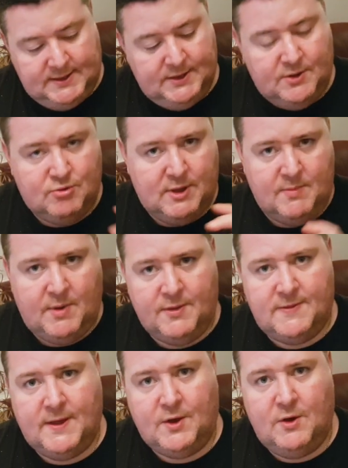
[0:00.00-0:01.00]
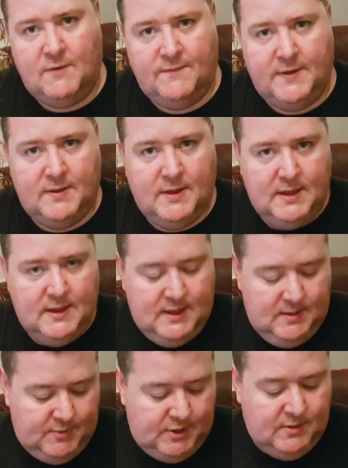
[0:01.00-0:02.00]
You drink most of that coffee,
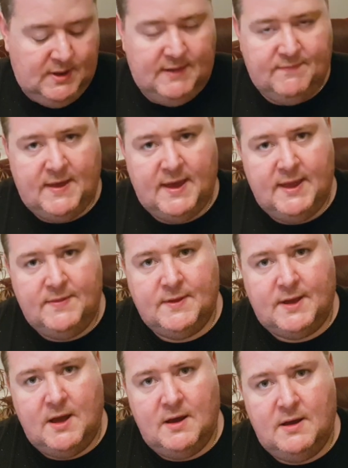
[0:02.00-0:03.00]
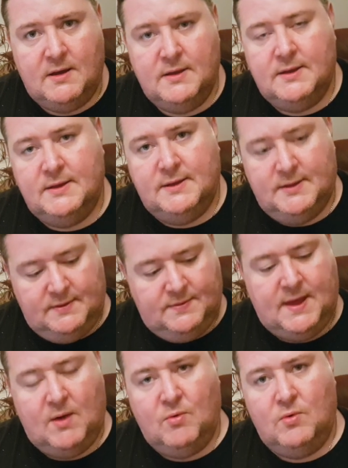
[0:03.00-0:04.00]
but you leave that in the car.
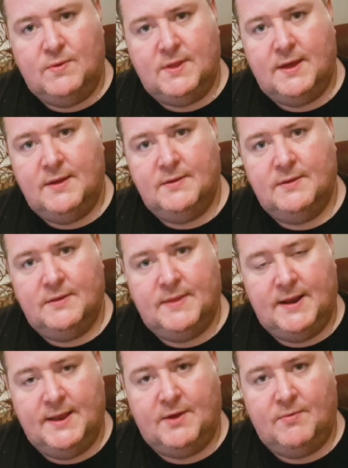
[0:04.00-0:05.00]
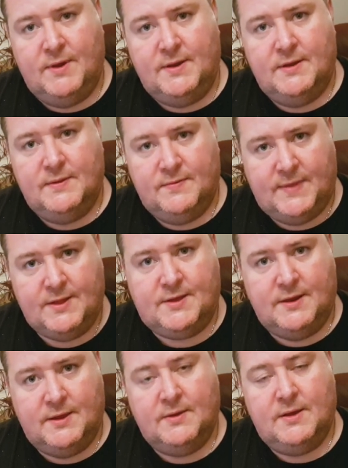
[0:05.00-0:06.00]
That water, that liquid, that's
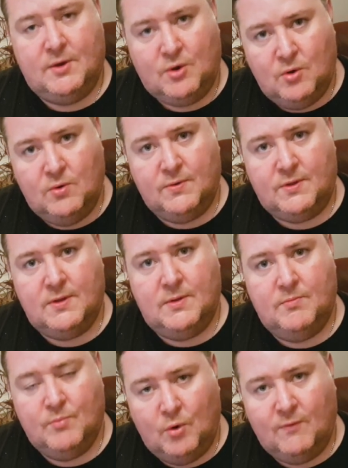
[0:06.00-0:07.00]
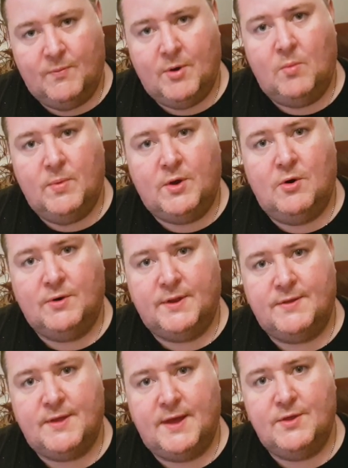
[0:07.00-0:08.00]
going to cause more of a problem with
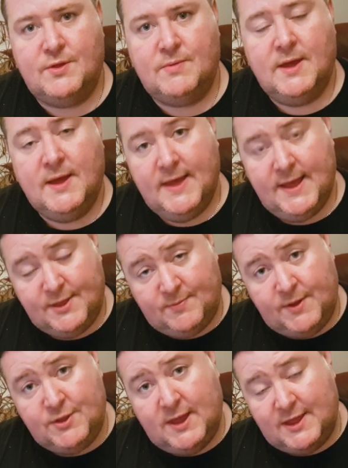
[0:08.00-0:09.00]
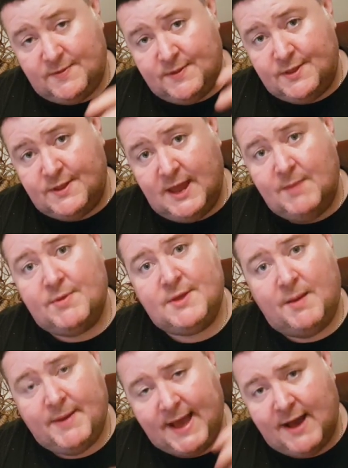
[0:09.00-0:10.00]
condensation, especially as the steam is
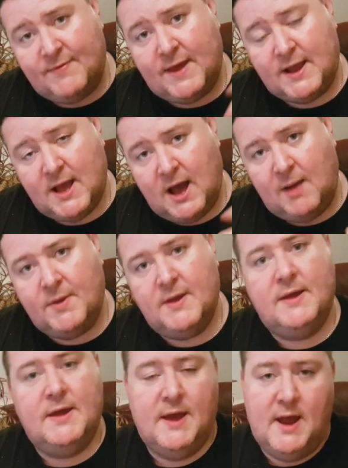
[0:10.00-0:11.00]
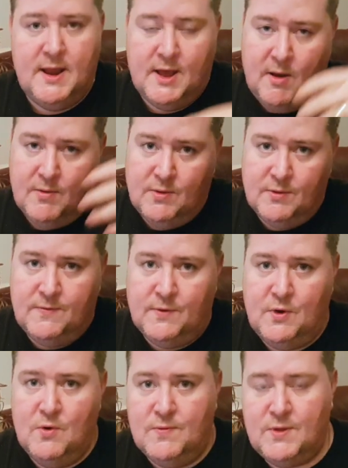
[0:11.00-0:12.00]
coming out of that cup and it goes onto the
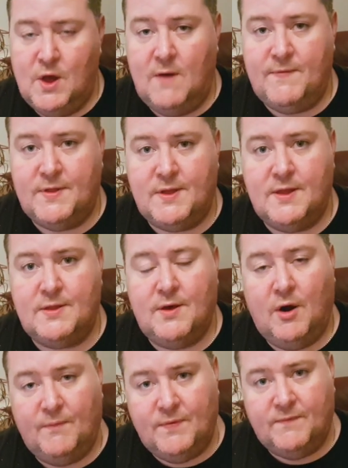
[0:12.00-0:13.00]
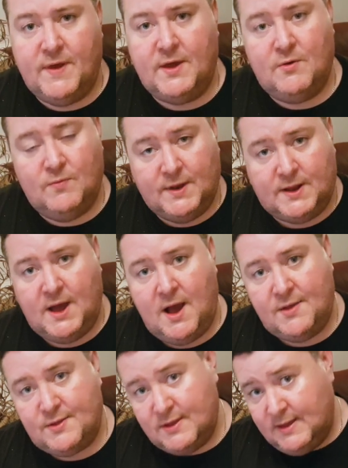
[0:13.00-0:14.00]
cool surfaces of the vehicle, the
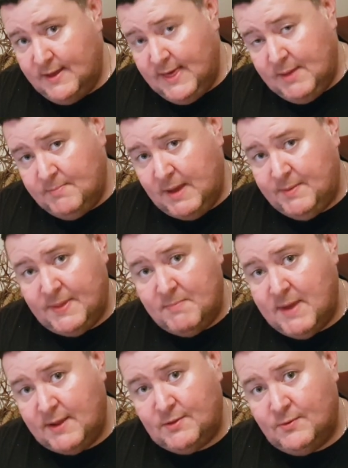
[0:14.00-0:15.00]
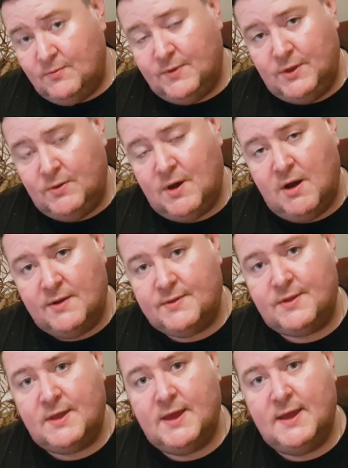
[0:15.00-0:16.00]
glass, maybe the metal that you can't
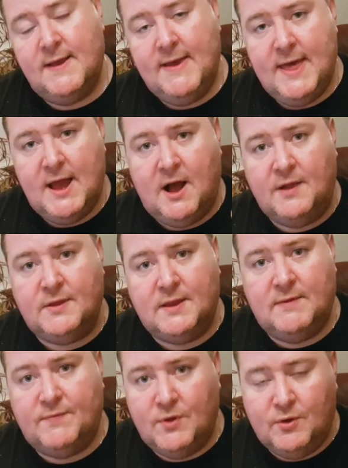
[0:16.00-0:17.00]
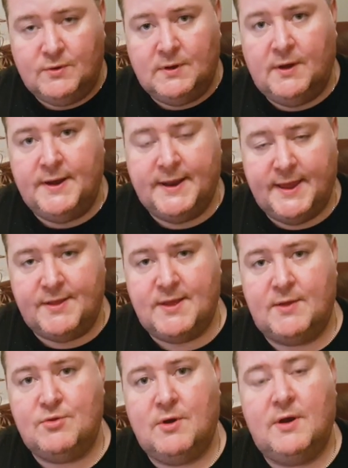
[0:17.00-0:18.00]
see underneath the hood lining,
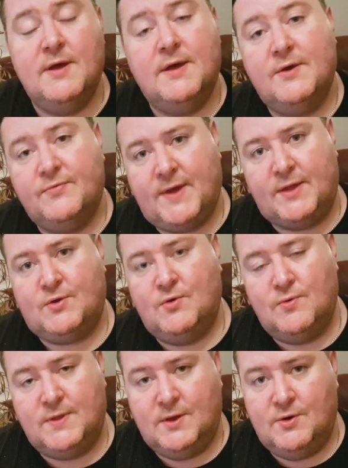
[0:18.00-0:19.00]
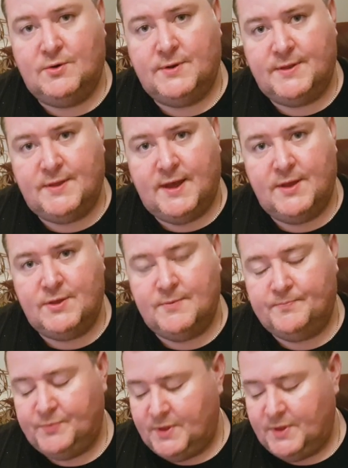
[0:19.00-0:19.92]
etc. That's causing condensation.